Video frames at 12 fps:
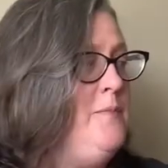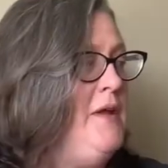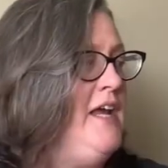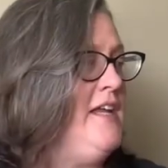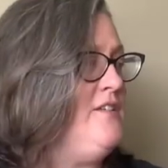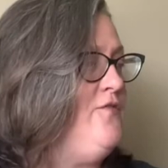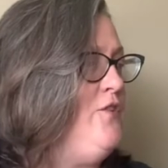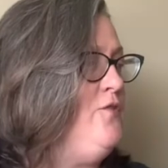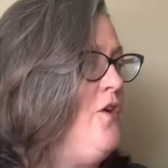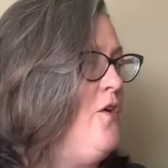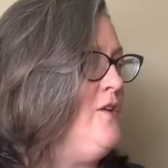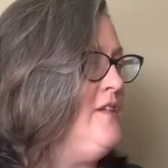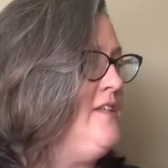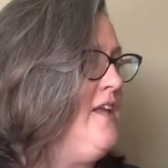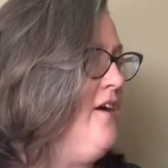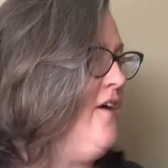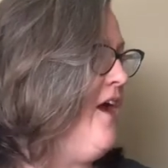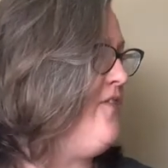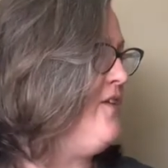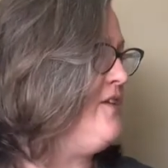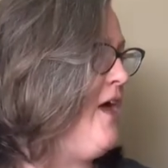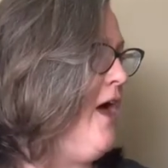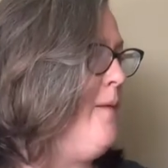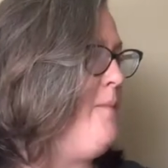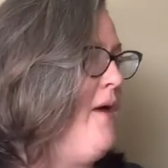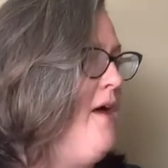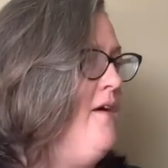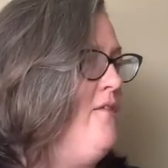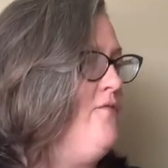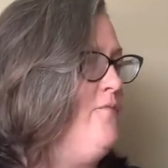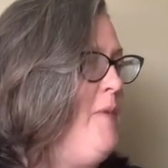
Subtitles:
because if you notice there at the top of